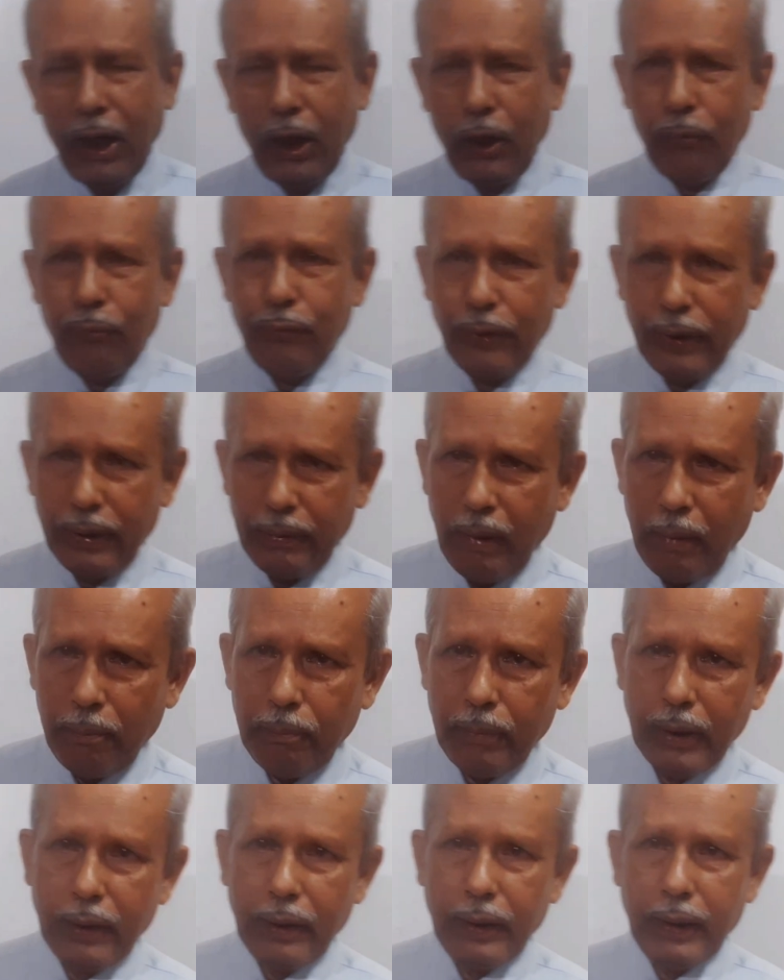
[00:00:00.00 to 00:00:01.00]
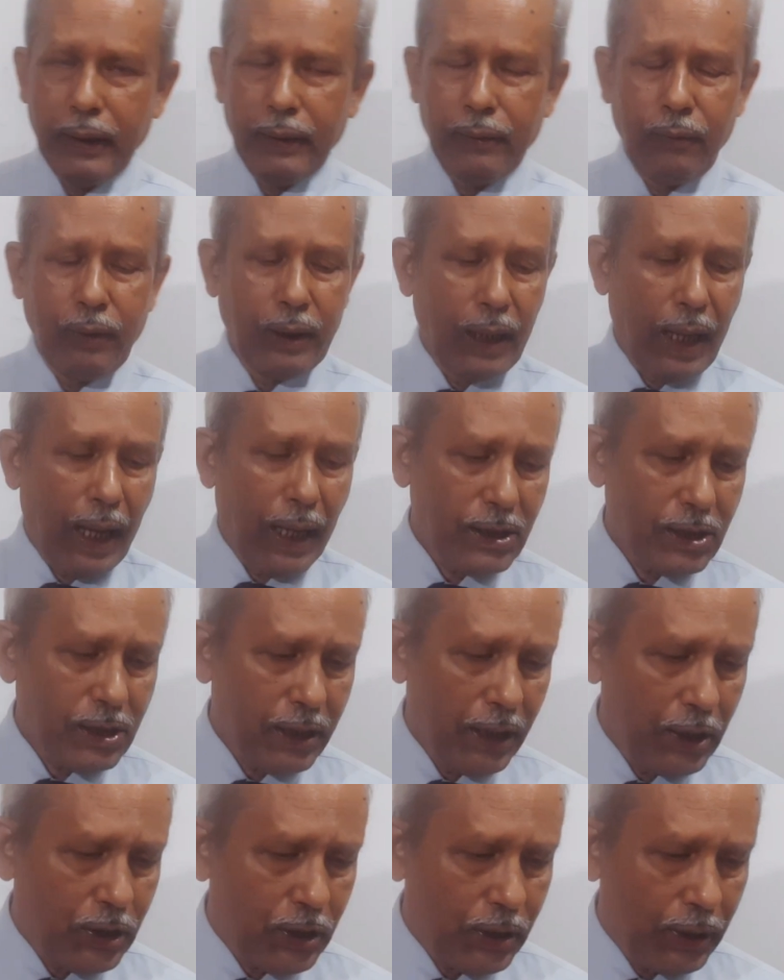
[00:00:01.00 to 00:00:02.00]
If you remember, in our last
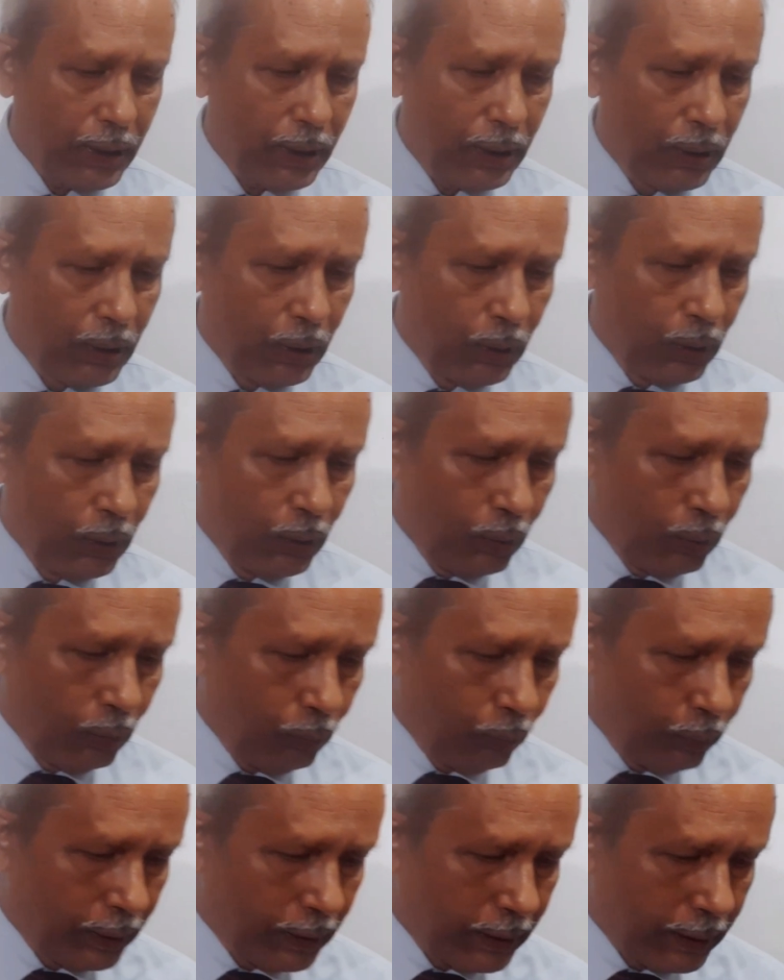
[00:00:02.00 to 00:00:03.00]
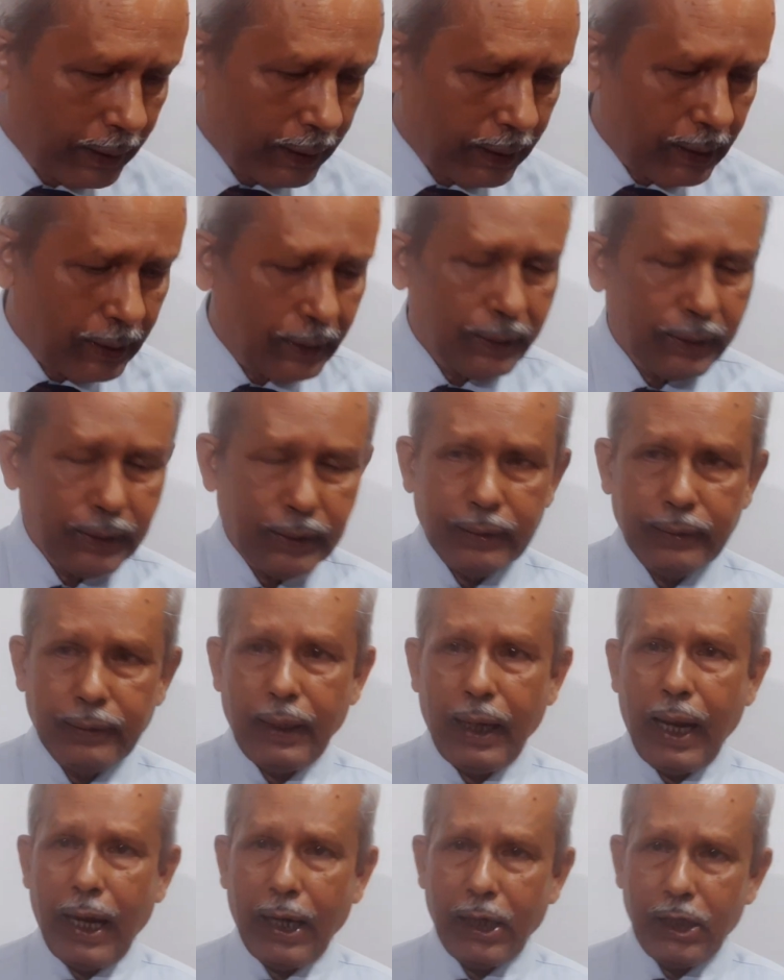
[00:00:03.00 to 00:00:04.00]
session we did
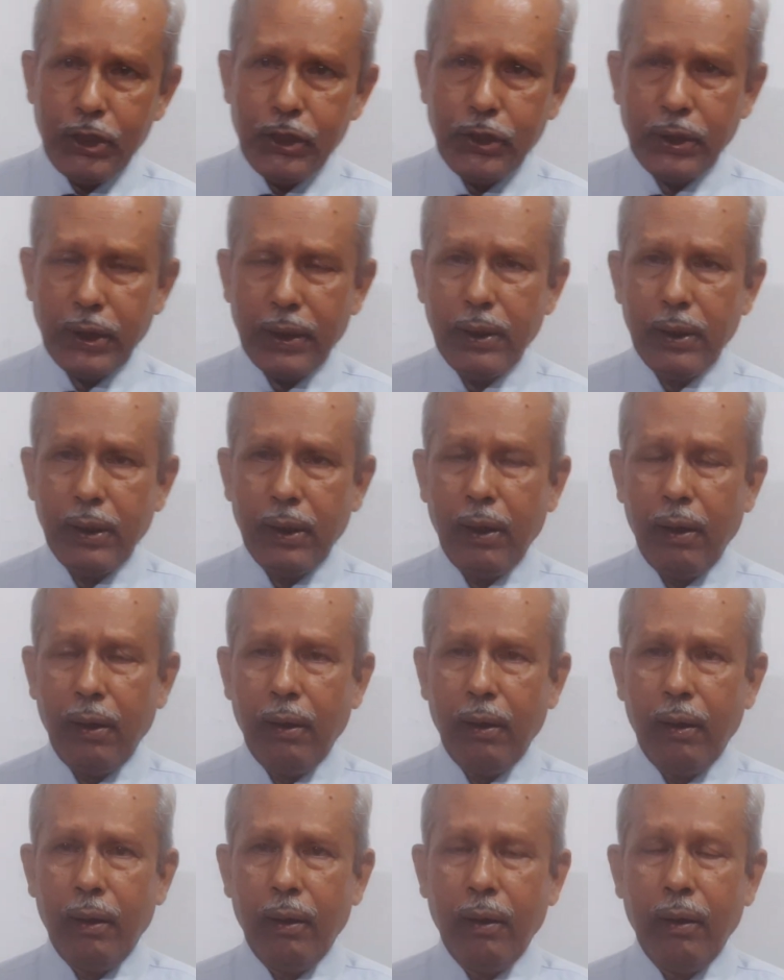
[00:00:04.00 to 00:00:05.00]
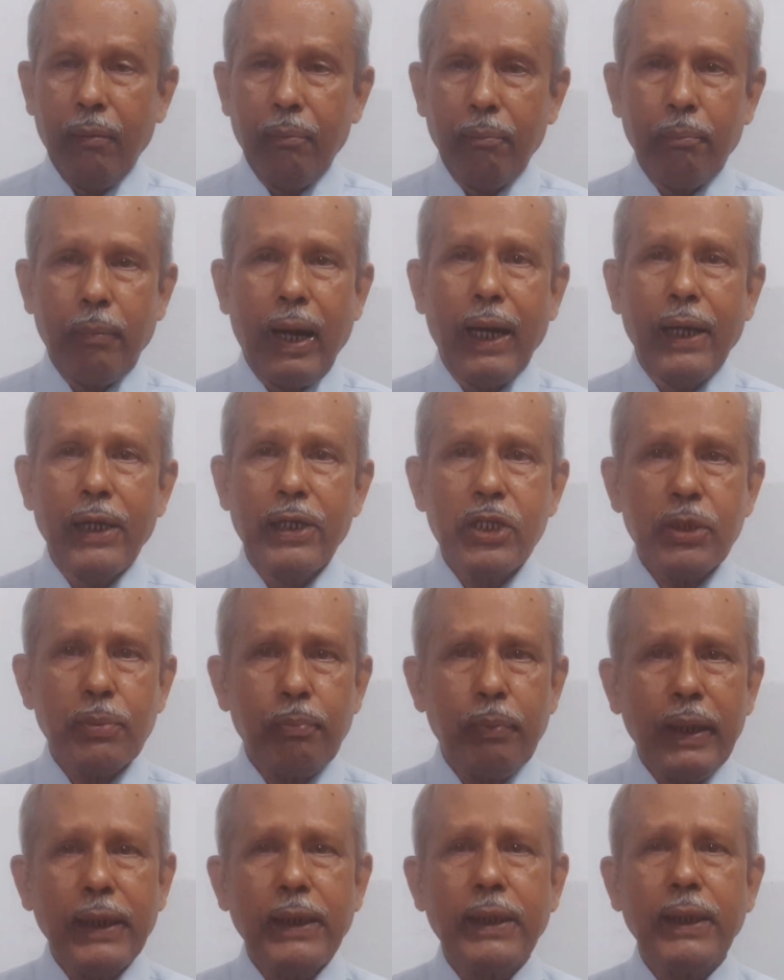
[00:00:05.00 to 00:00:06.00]
the addition by
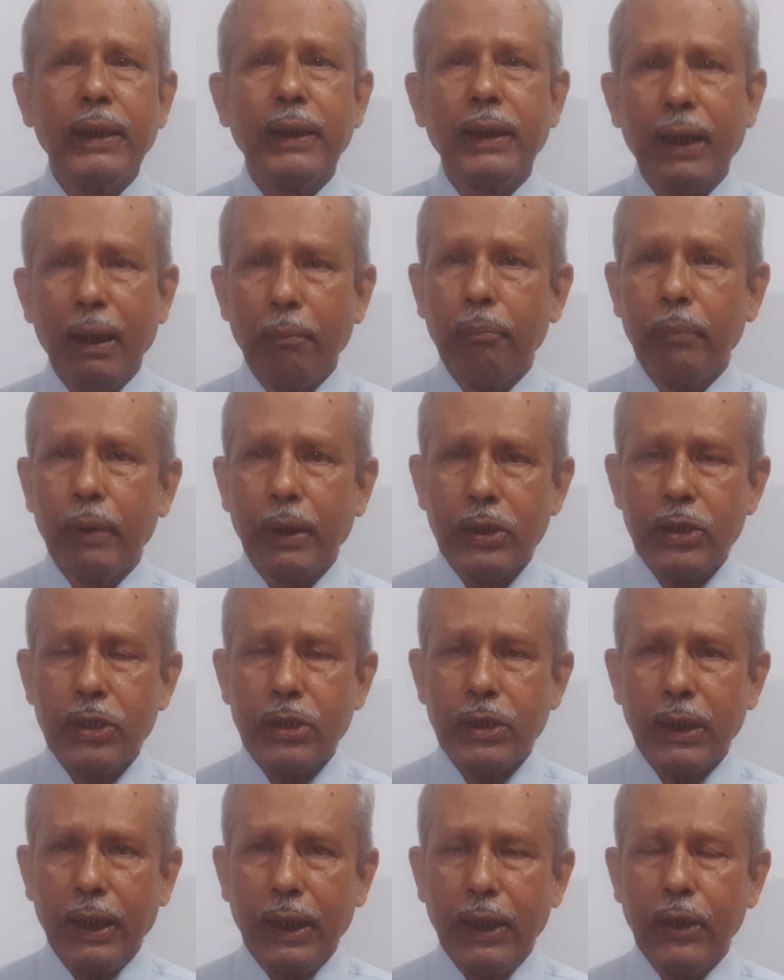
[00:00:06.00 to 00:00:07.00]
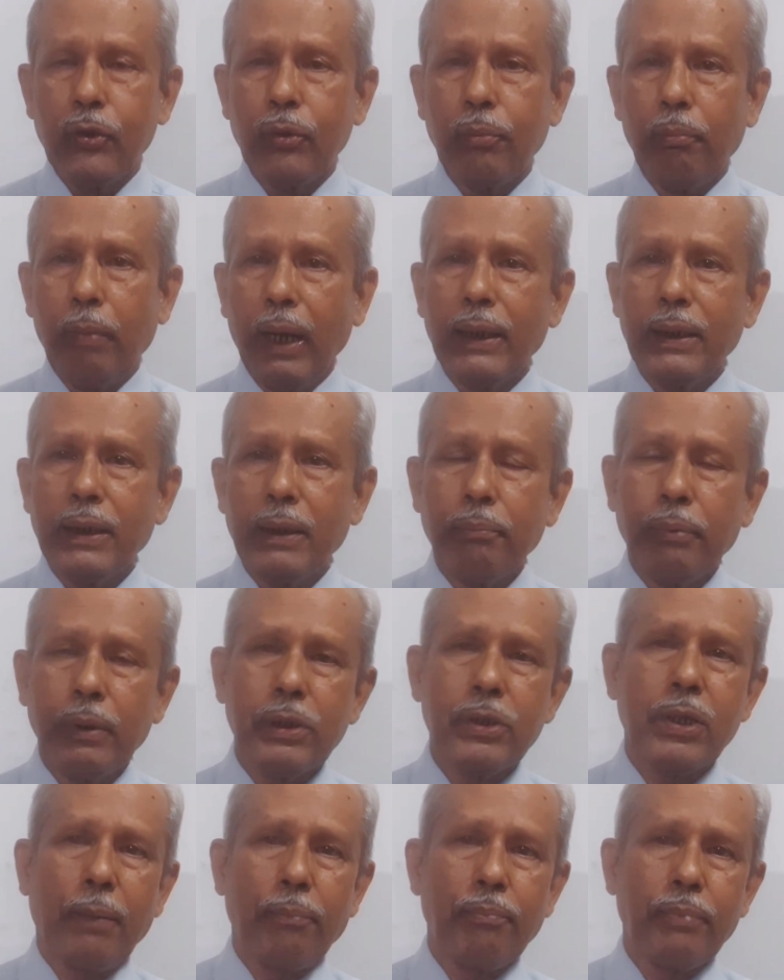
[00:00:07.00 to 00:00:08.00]
splitting numbers into
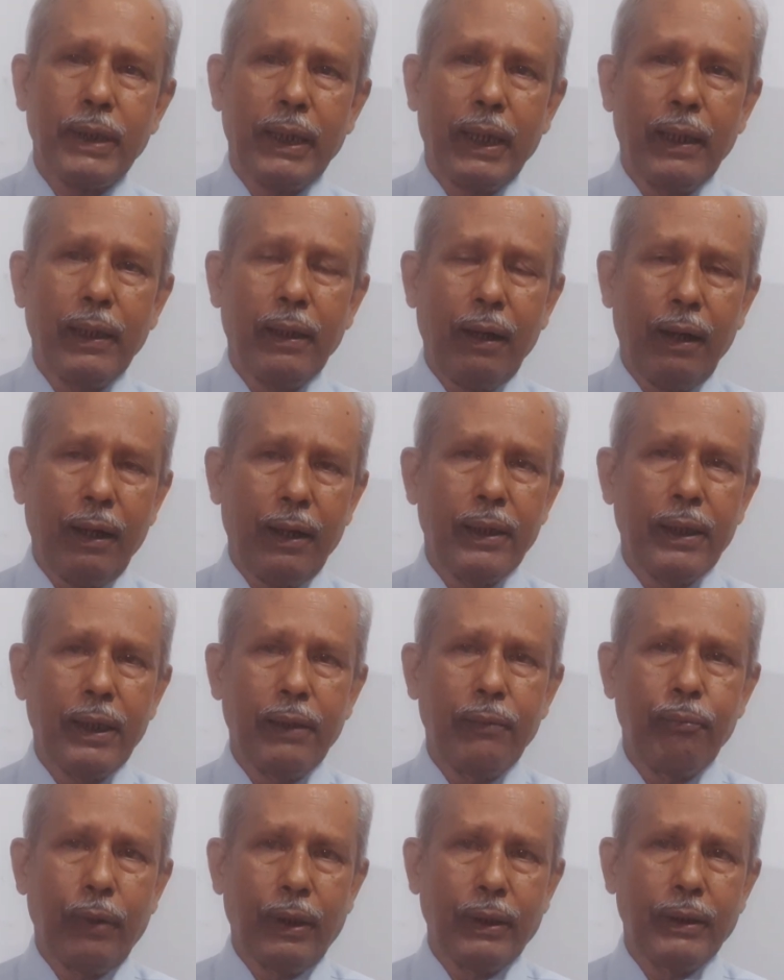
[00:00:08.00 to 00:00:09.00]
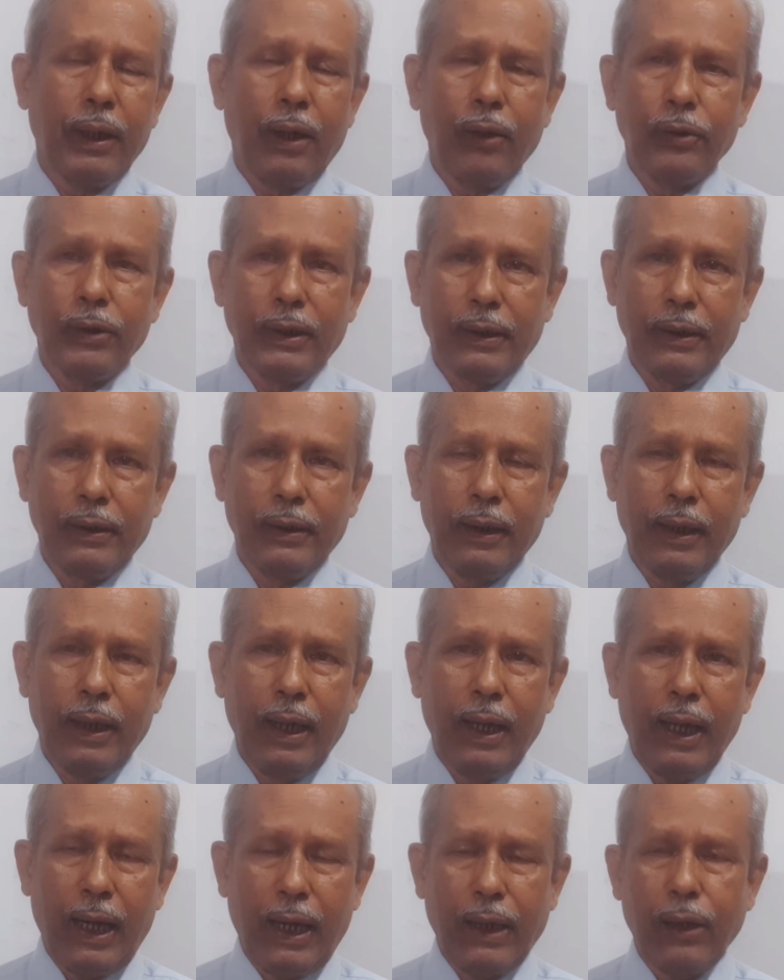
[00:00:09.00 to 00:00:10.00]
multiples of 10, 100, 1000
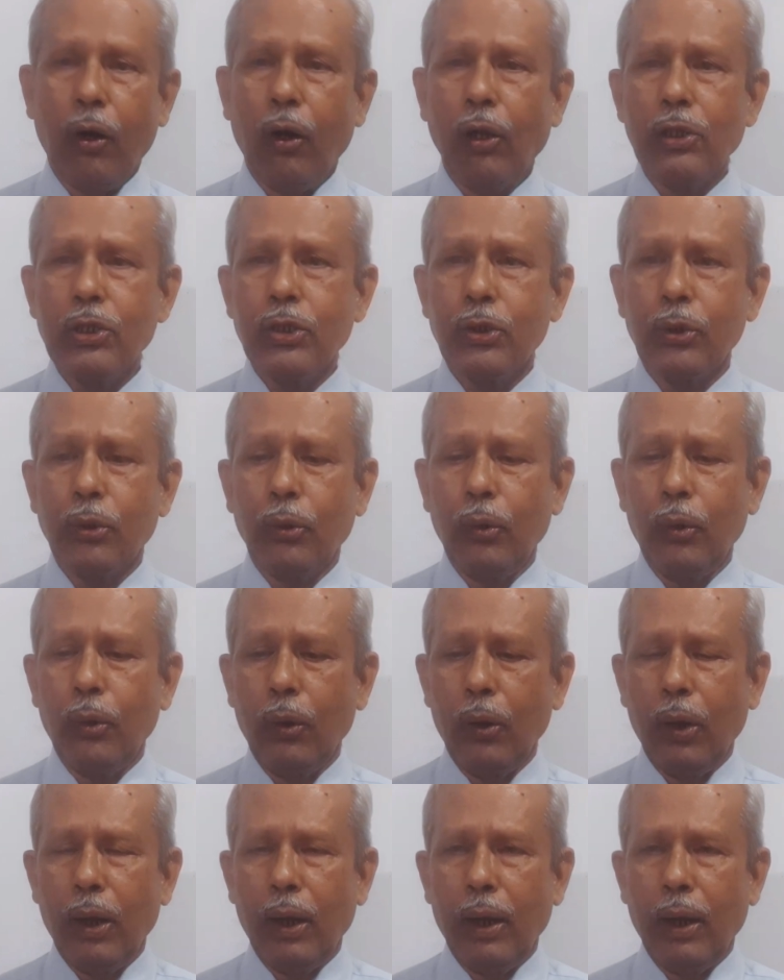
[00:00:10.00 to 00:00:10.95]
and also